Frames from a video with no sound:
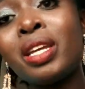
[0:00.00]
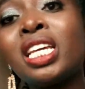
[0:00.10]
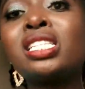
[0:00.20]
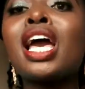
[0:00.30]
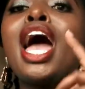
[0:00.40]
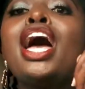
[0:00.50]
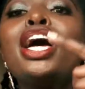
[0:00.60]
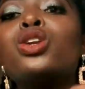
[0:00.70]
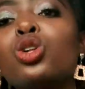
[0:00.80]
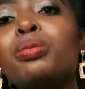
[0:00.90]
minutes
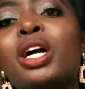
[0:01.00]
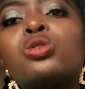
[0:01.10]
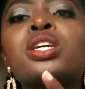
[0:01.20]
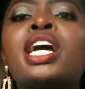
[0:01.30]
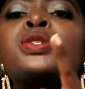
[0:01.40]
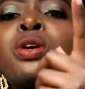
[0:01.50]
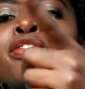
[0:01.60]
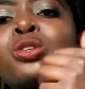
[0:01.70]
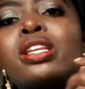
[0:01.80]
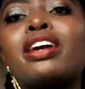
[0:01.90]
and we'll be out. Guys, we have
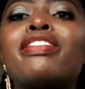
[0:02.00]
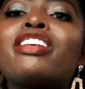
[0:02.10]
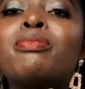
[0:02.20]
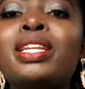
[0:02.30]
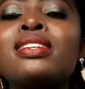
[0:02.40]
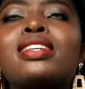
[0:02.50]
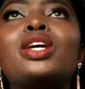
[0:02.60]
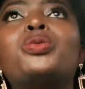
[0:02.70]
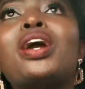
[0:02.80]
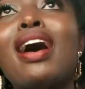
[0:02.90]
used like 5 minutes
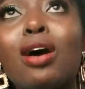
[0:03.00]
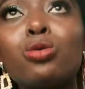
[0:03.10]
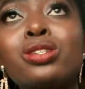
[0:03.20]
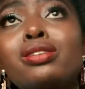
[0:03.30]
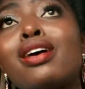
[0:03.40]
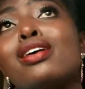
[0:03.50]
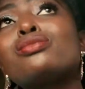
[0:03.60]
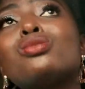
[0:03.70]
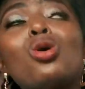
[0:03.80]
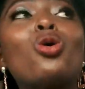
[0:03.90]
and we are out.
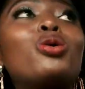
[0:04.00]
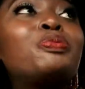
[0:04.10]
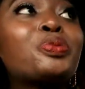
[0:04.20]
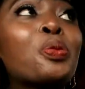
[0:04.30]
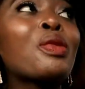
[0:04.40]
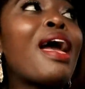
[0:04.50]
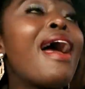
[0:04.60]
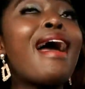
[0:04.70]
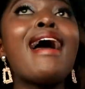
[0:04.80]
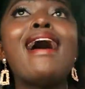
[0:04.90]
So,
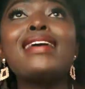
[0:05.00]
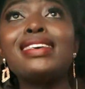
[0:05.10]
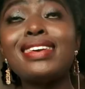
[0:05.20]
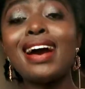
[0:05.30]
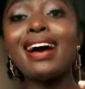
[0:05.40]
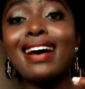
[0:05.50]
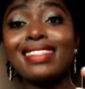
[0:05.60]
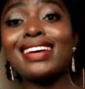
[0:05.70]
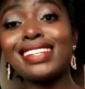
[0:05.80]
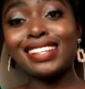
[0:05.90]
yeah,
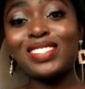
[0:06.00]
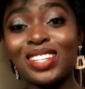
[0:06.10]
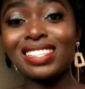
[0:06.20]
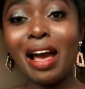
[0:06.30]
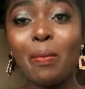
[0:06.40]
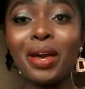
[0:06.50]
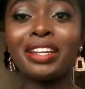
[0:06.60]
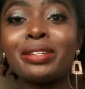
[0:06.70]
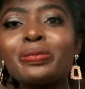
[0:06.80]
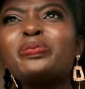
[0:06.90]
that has just
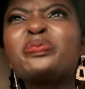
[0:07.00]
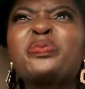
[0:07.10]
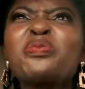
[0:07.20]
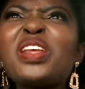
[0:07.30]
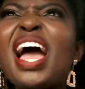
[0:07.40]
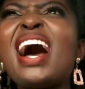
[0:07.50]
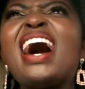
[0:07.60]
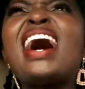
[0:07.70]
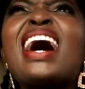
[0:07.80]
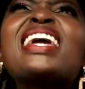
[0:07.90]
happened.
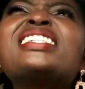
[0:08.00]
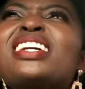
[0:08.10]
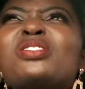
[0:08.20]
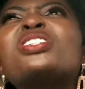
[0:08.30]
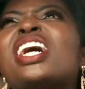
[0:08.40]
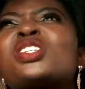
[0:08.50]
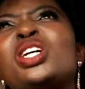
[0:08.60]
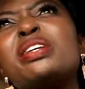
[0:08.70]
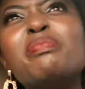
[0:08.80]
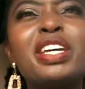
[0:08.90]
It has not
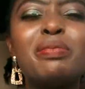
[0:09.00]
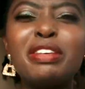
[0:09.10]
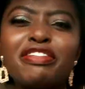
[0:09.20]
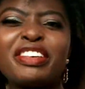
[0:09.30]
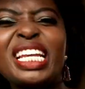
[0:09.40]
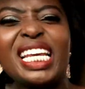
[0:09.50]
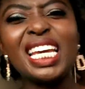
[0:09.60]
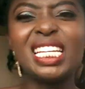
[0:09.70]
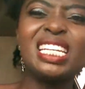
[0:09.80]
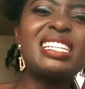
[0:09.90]
actually made me feel
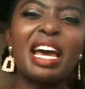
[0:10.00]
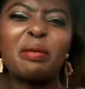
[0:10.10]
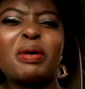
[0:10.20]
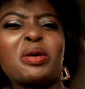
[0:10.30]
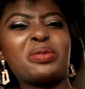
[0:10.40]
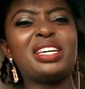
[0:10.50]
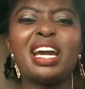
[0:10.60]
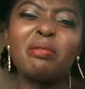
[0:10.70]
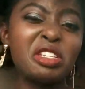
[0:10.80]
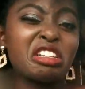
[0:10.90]
any type of way.
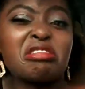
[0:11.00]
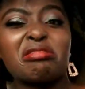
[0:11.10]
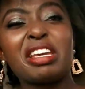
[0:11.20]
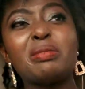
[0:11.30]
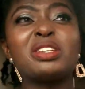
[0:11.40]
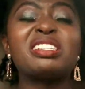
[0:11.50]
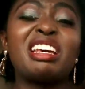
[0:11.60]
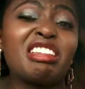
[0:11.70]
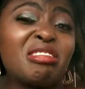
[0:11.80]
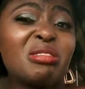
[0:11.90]
I'm just okay. I'm just
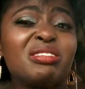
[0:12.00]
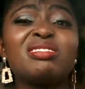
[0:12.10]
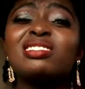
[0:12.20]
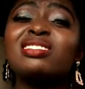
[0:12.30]
like, you know,